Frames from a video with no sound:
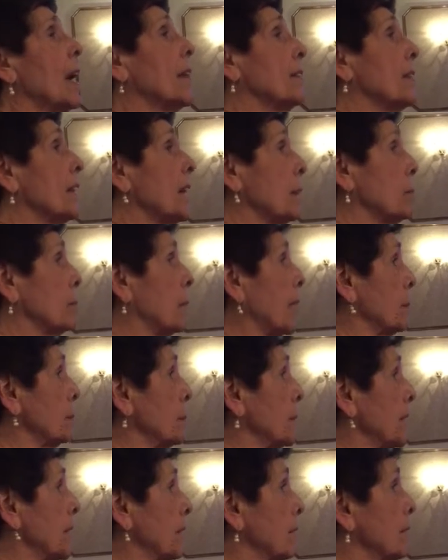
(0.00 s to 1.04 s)
I thank my
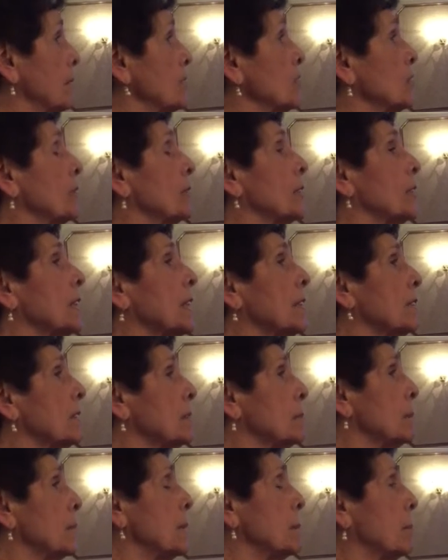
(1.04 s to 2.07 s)
parents for
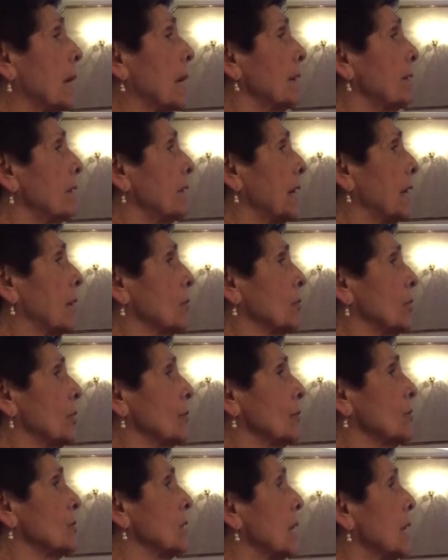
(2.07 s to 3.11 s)
giving me my
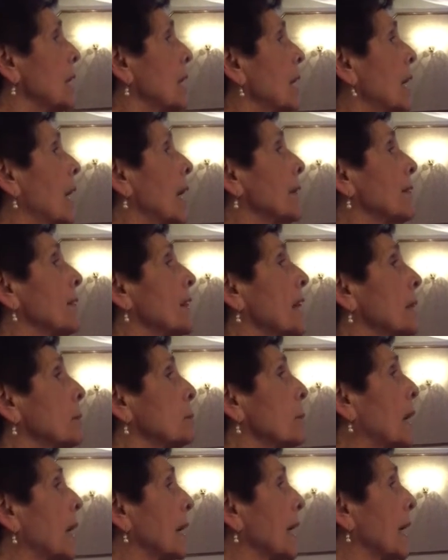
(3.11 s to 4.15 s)
values. I
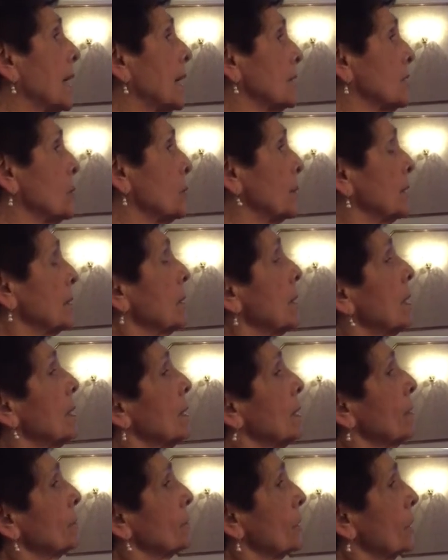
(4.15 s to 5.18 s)
thank my husband
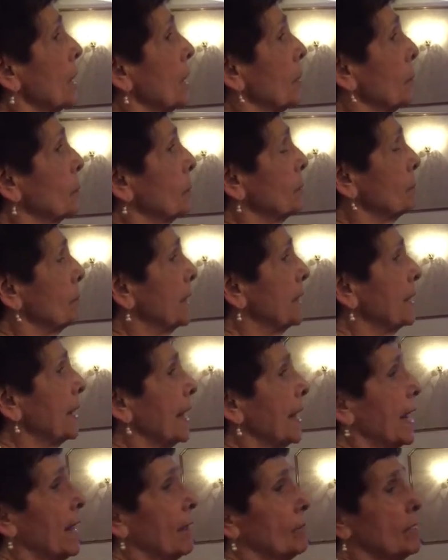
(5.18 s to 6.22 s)
for helping me to
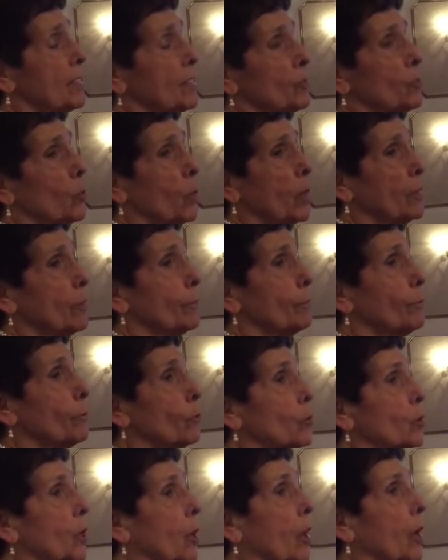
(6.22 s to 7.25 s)
have these
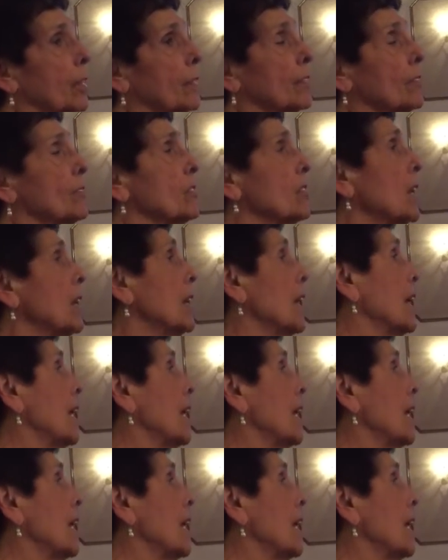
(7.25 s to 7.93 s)
wonderful daughters.